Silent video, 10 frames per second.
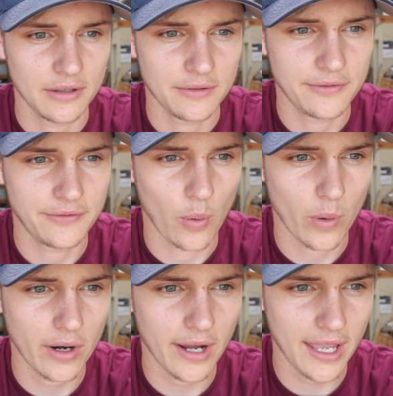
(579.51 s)

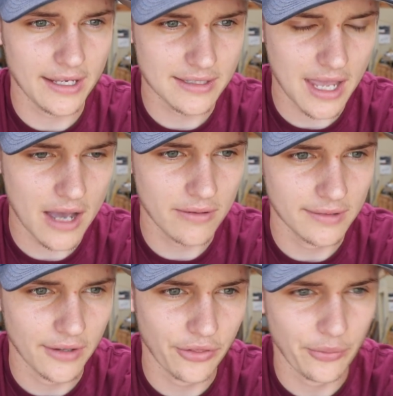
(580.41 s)
four days now,
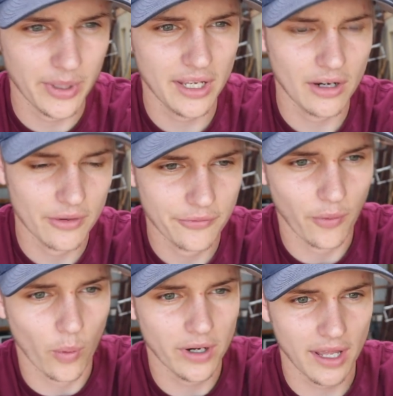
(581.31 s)
three or
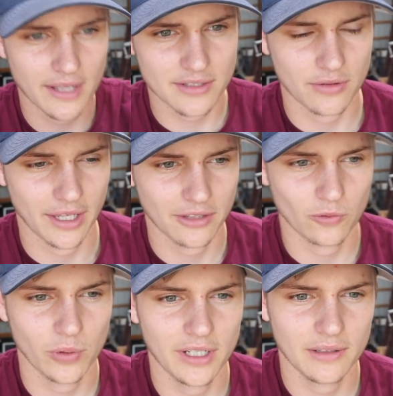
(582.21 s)
four days, like
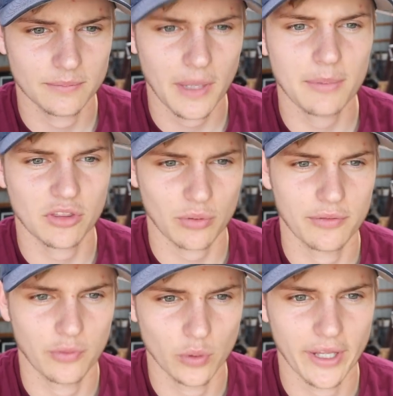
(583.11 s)
three, maybe three
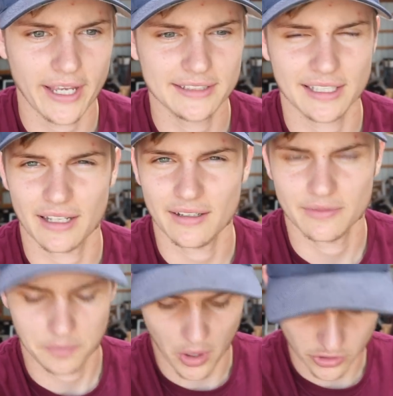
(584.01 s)
full days and a
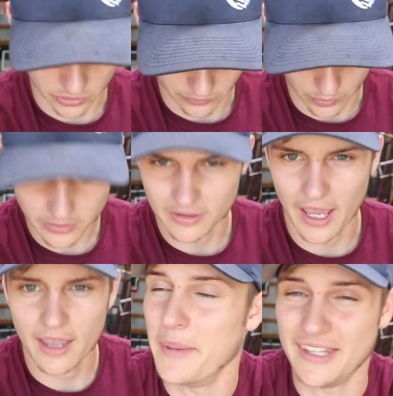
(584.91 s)
partial fourth
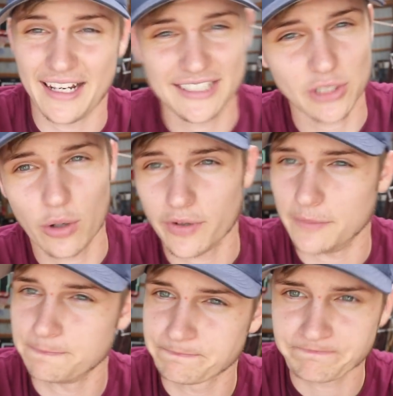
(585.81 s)
today, and then it's over.
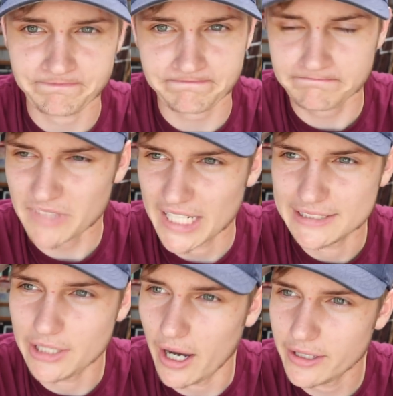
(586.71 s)

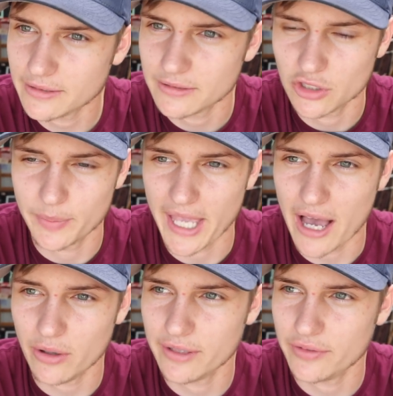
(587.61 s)
It's done, you'll be
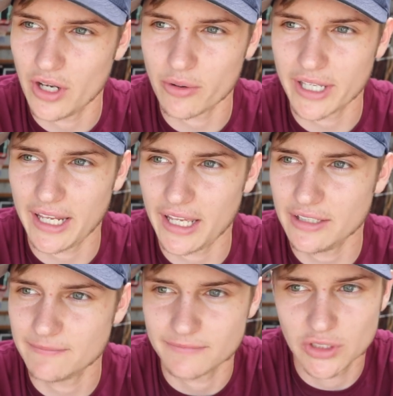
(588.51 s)
out. If you don't get
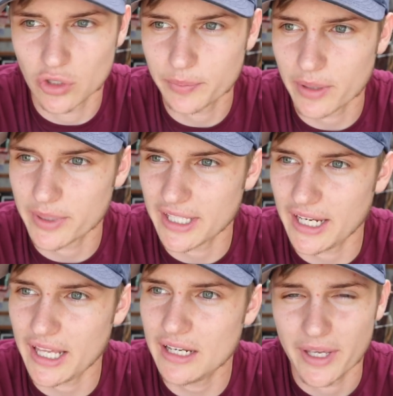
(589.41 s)
in, you won't be able to get
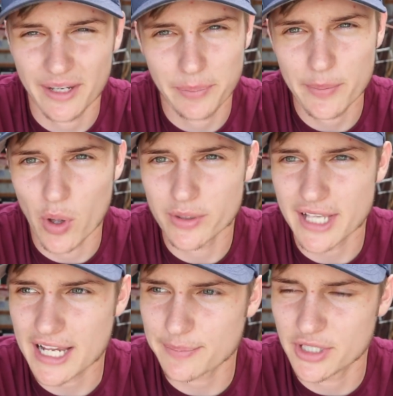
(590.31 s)
in. And people always
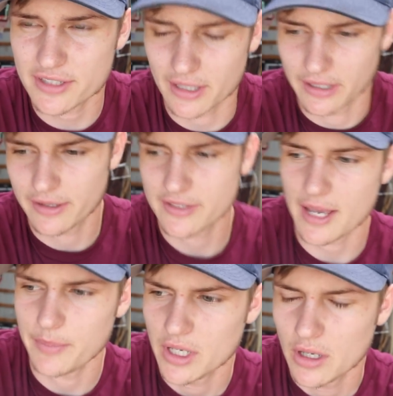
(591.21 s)
ask me, just to clear this
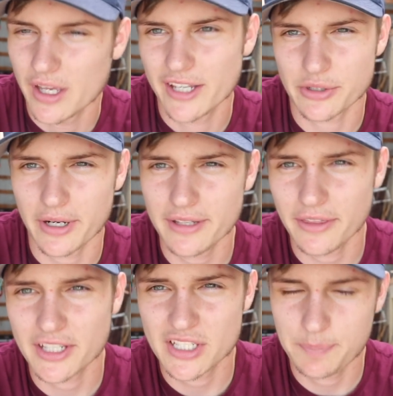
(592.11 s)
up, is there
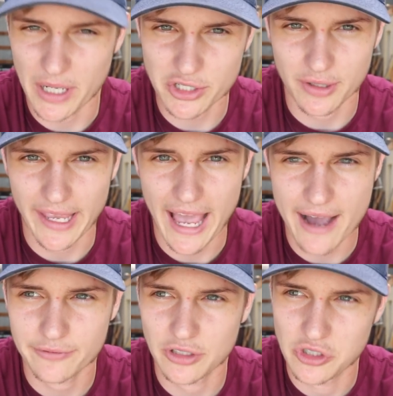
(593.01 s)
anything special I
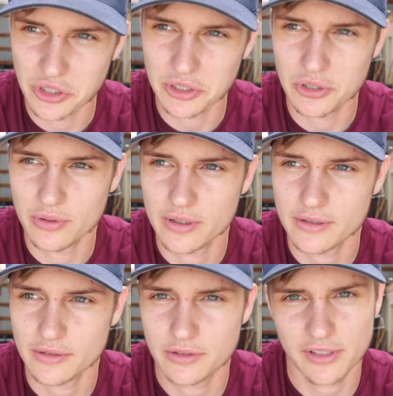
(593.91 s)
have to do
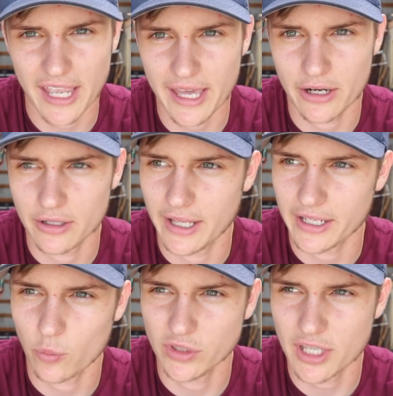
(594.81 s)
to get entered?
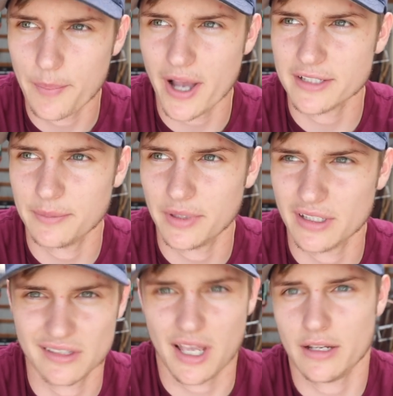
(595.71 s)
Like once I buy something,
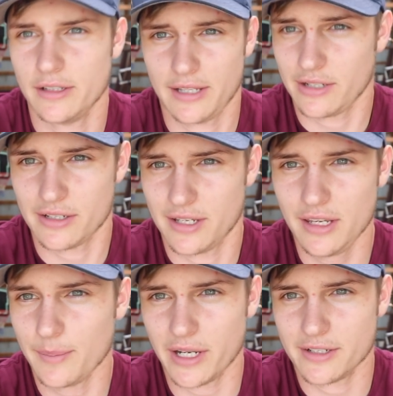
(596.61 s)
is that is that just
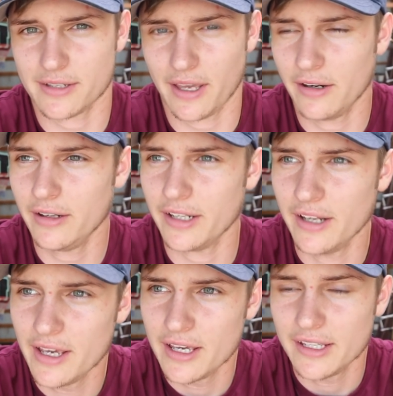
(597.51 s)
it? Am I just entered?
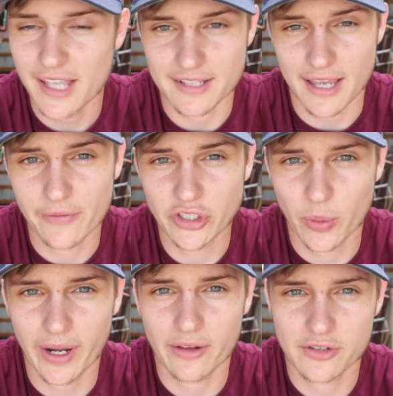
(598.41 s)
And yes, every
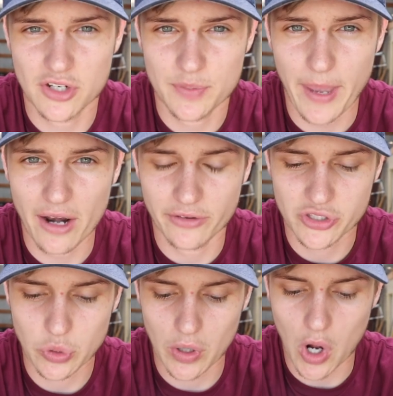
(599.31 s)
twenty dollars you spend on
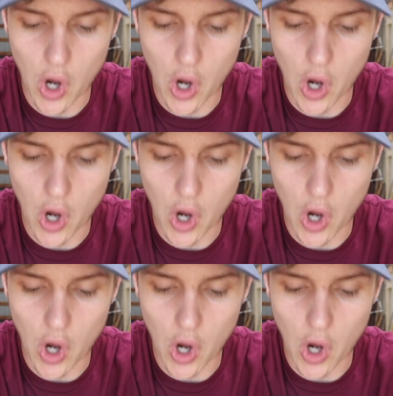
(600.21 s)
the store